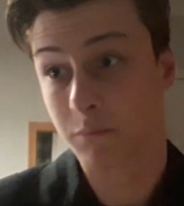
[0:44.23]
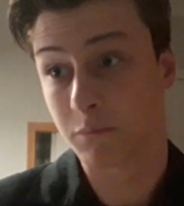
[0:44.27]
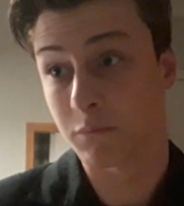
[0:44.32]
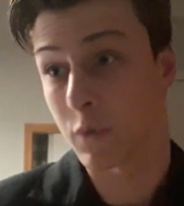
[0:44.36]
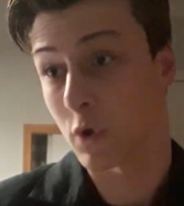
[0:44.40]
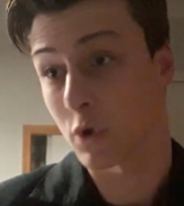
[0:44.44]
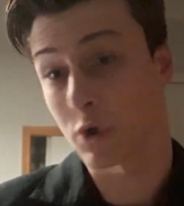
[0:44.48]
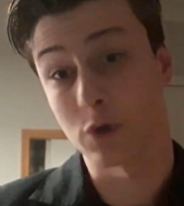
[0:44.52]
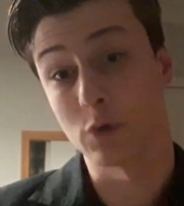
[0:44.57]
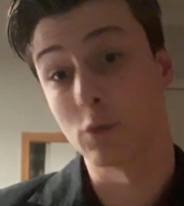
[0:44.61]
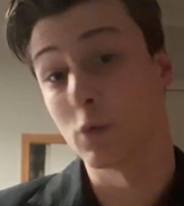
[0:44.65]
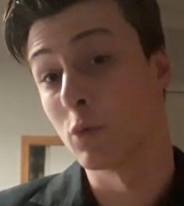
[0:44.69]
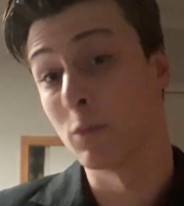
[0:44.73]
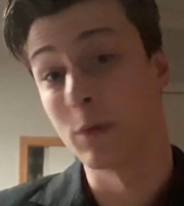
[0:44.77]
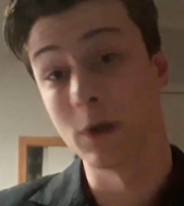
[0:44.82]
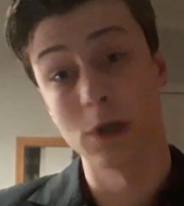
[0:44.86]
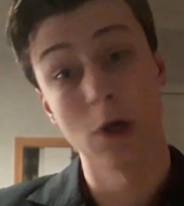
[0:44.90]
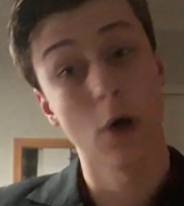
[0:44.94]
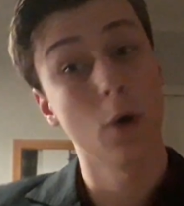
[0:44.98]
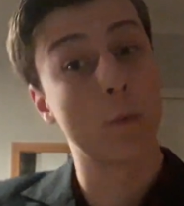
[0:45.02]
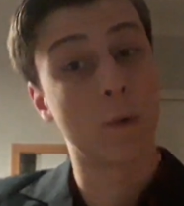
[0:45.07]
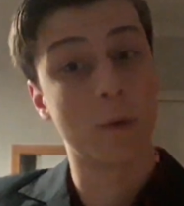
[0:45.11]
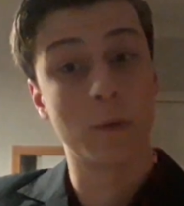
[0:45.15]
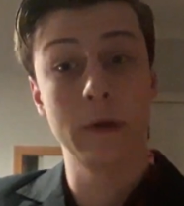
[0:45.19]
will be
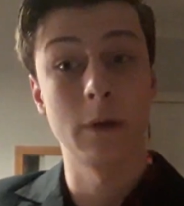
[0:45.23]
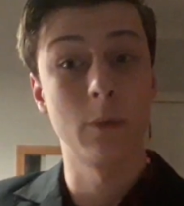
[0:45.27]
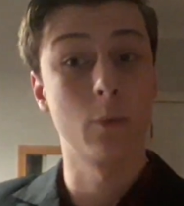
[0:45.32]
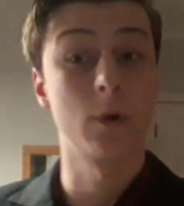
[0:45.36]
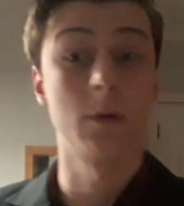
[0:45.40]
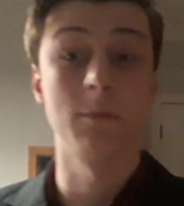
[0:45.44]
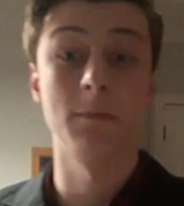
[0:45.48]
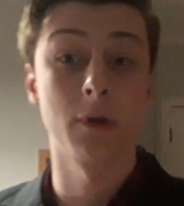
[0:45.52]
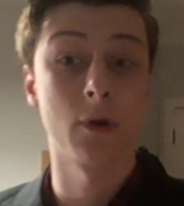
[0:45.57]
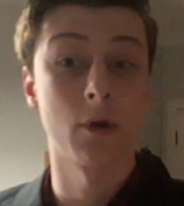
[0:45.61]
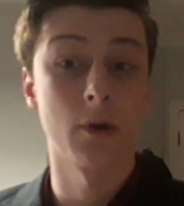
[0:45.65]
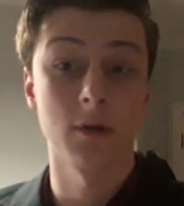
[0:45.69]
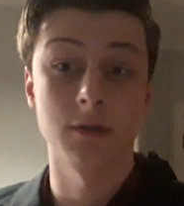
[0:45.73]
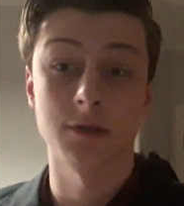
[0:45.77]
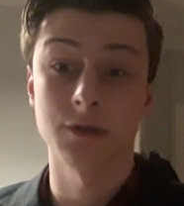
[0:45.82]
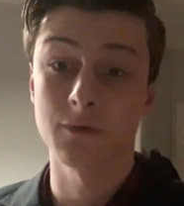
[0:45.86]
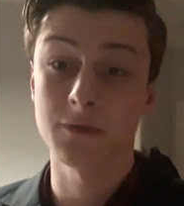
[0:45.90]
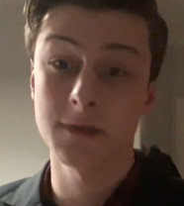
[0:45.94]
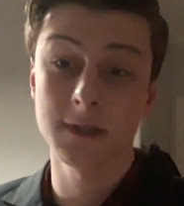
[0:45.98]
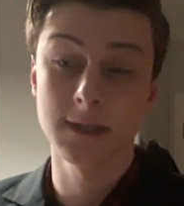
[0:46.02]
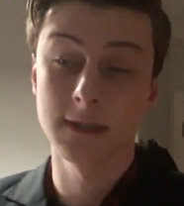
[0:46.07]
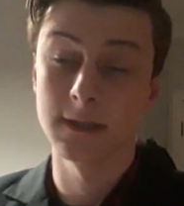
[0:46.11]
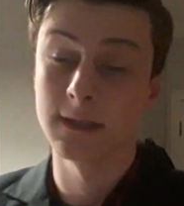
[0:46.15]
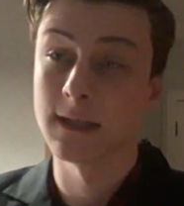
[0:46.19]
gone. It wouldn't be on our
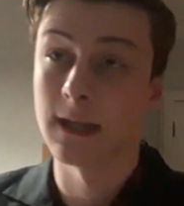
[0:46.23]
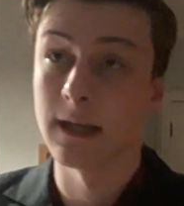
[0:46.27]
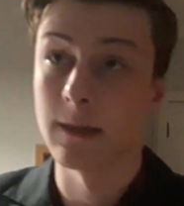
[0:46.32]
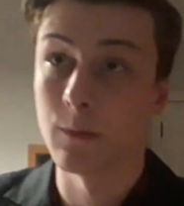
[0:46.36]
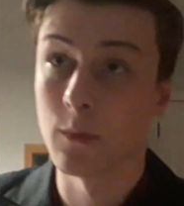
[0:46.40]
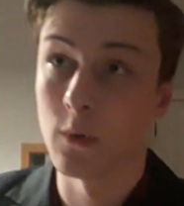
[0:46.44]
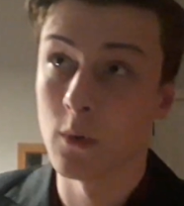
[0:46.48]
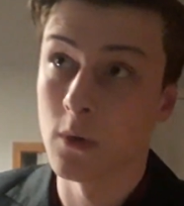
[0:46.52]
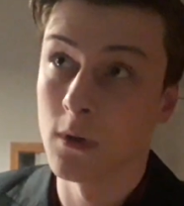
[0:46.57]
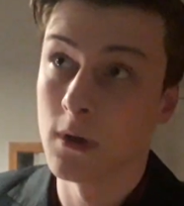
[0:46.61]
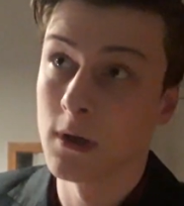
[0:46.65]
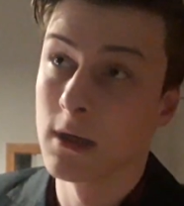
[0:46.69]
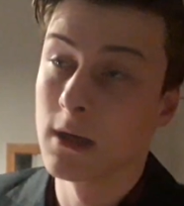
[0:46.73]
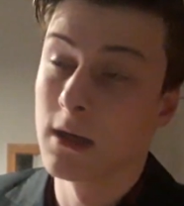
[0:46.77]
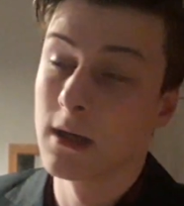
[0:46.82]
screens anymore.